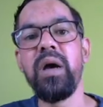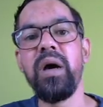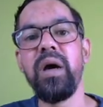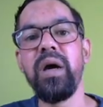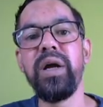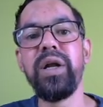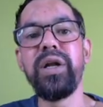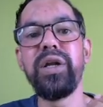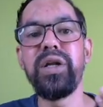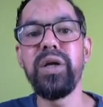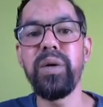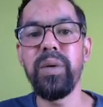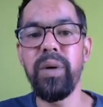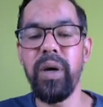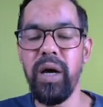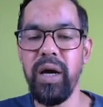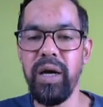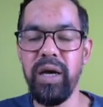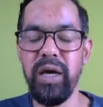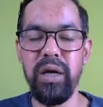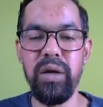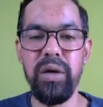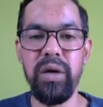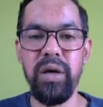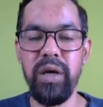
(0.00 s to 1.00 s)

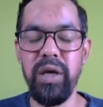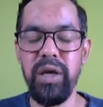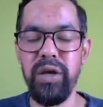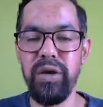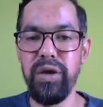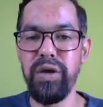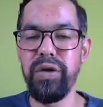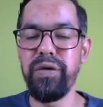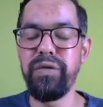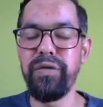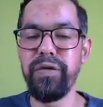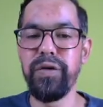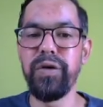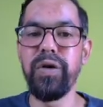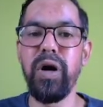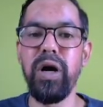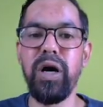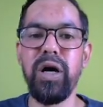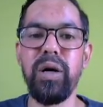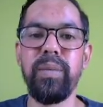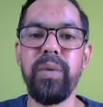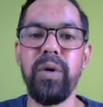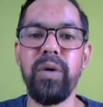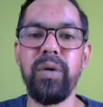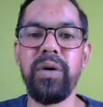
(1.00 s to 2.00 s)
if you
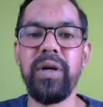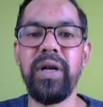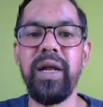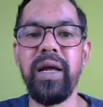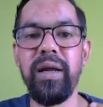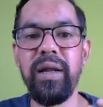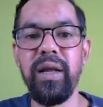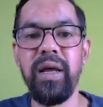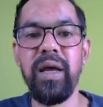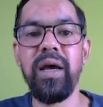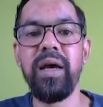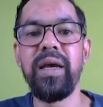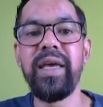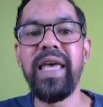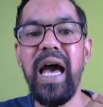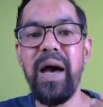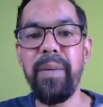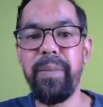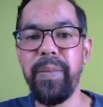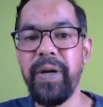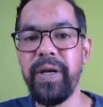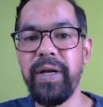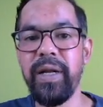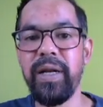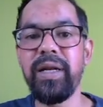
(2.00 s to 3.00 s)
talk about
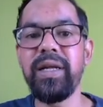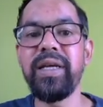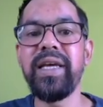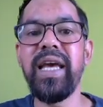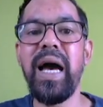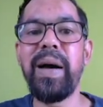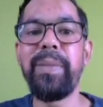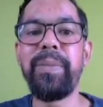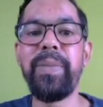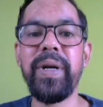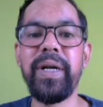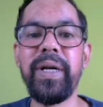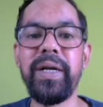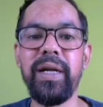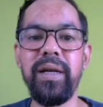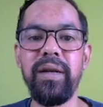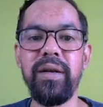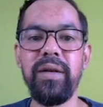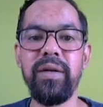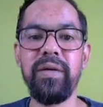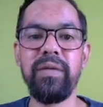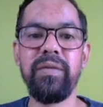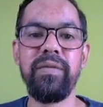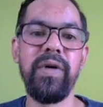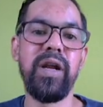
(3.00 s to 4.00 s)
capital,
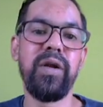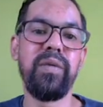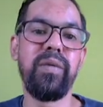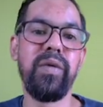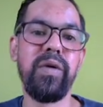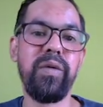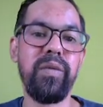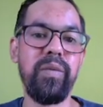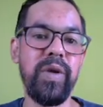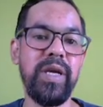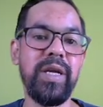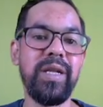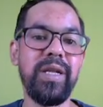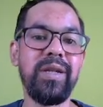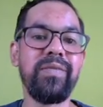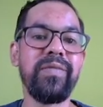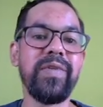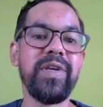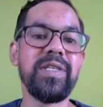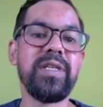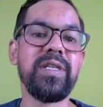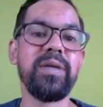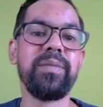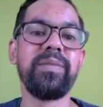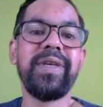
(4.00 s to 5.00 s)
whenever we
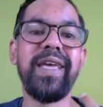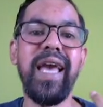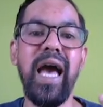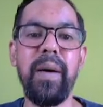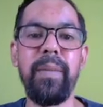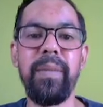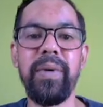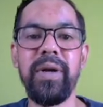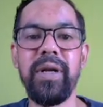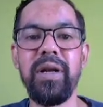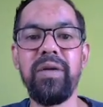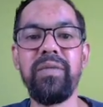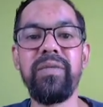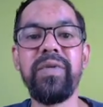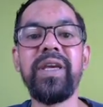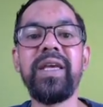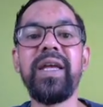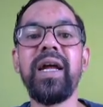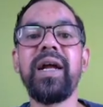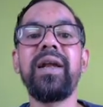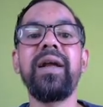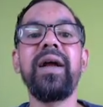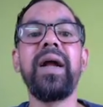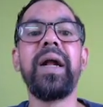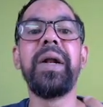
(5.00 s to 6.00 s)
invest some capital we
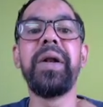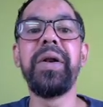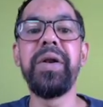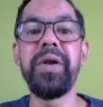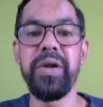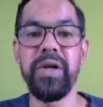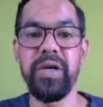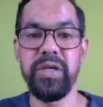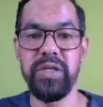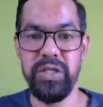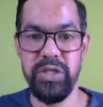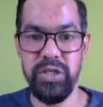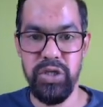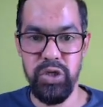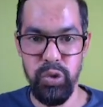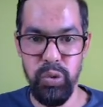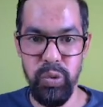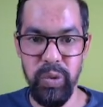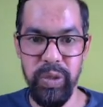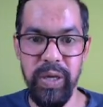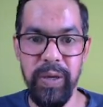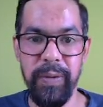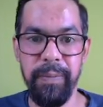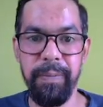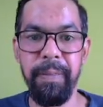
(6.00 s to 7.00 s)
get interest.
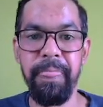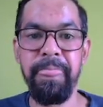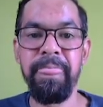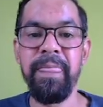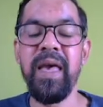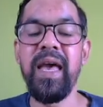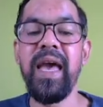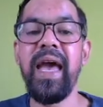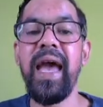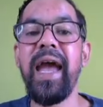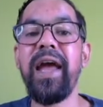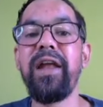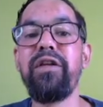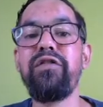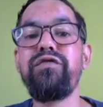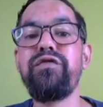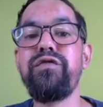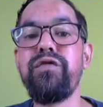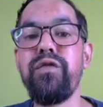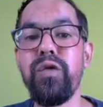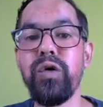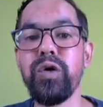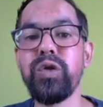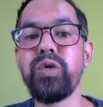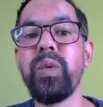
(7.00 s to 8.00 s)
Okay, and
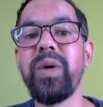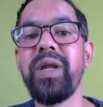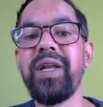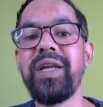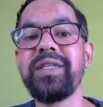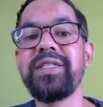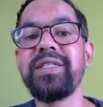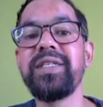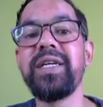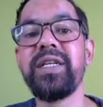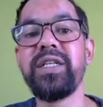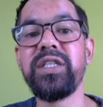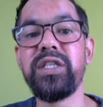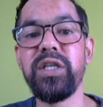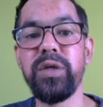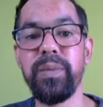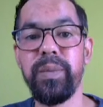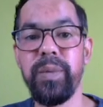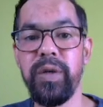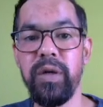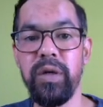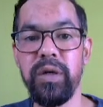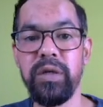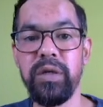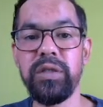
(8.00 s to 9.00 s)
fourth one is
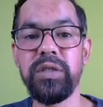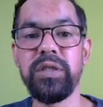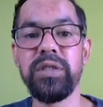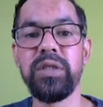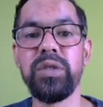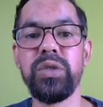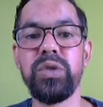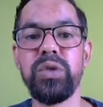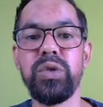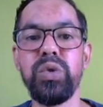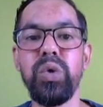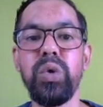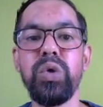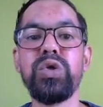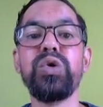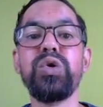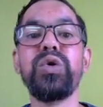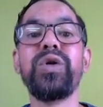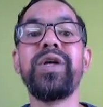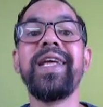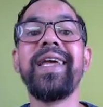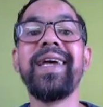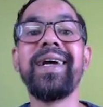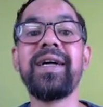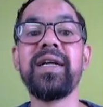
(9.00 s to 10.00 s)
entrepreneurs, those
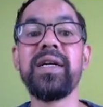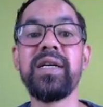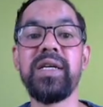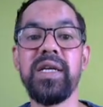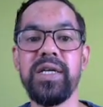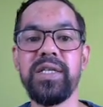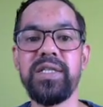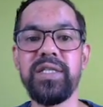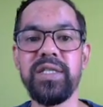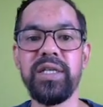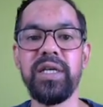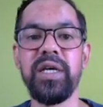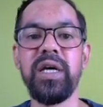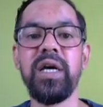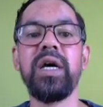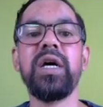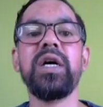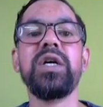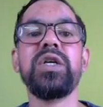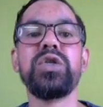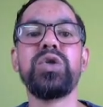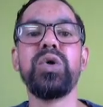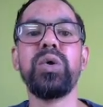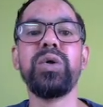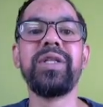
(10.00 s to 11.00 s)
who take risk,
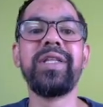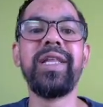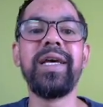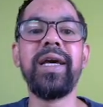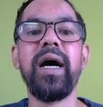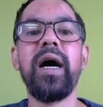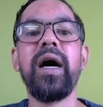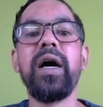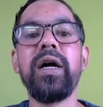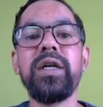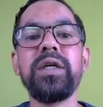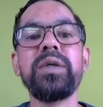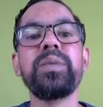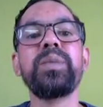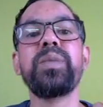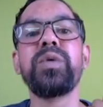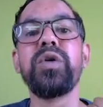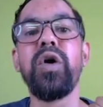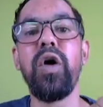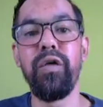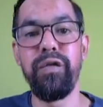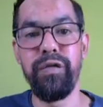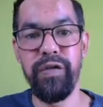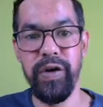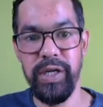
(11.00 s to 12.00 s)
so they earn
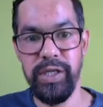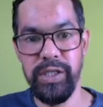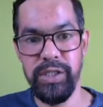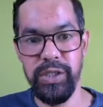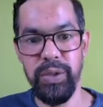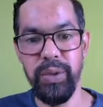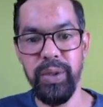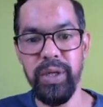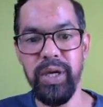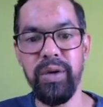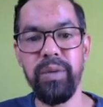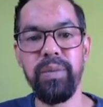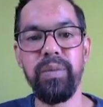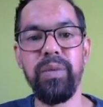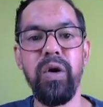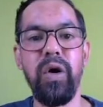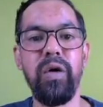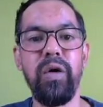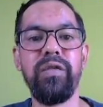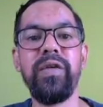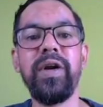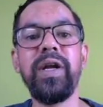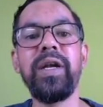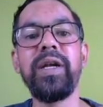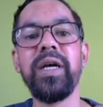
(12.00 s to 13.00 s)
profit. Okay,
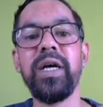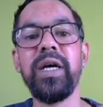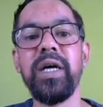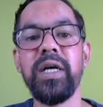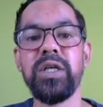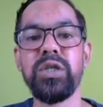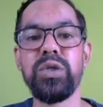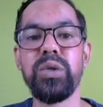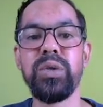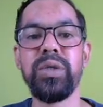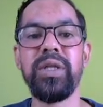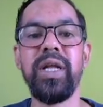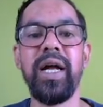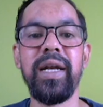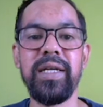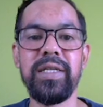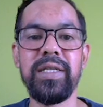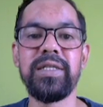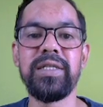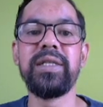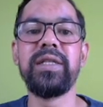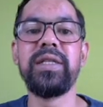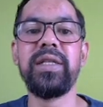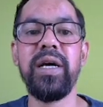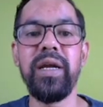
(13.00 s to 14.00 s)
profit, so that
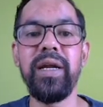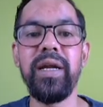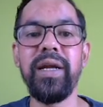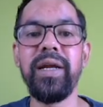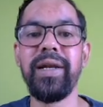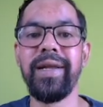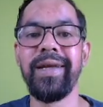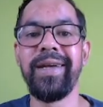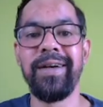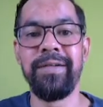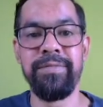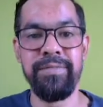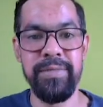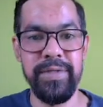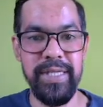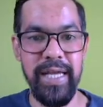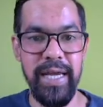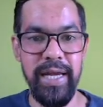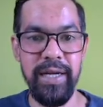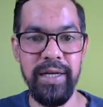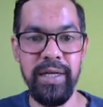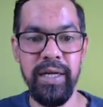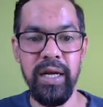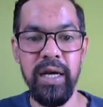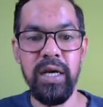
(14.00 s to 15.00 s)
is their income
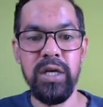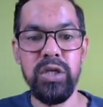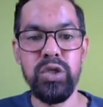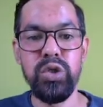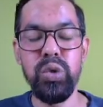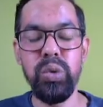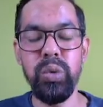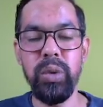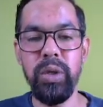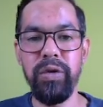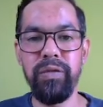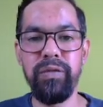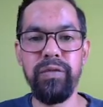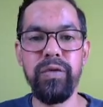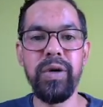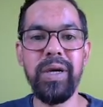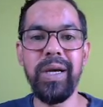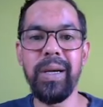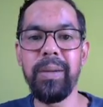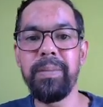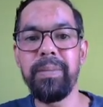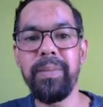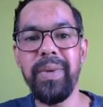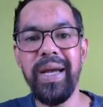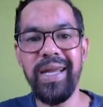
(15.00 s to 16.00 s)
side. So if you
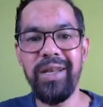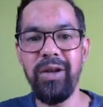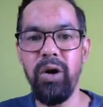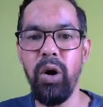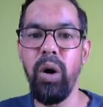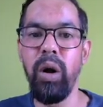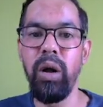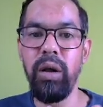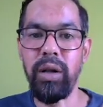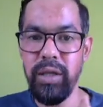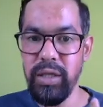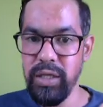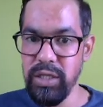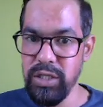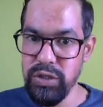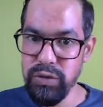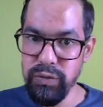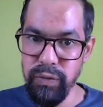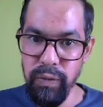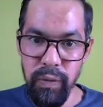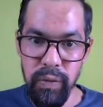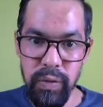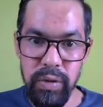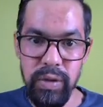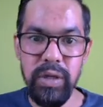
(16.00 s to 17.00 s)
combine all these
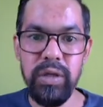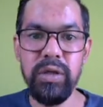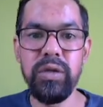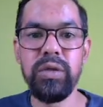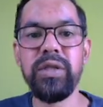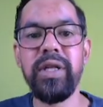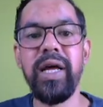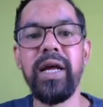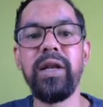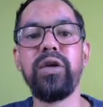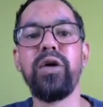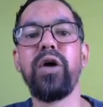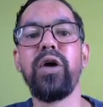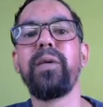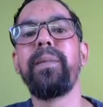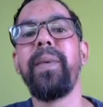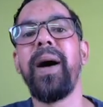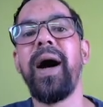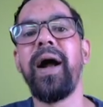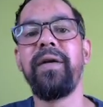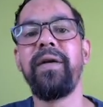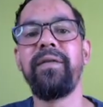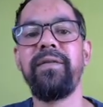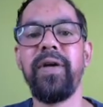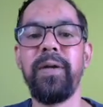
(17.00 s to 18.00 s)
four, then your
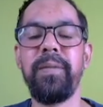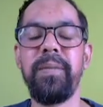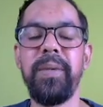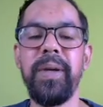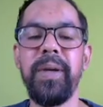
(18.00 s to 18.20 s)
part will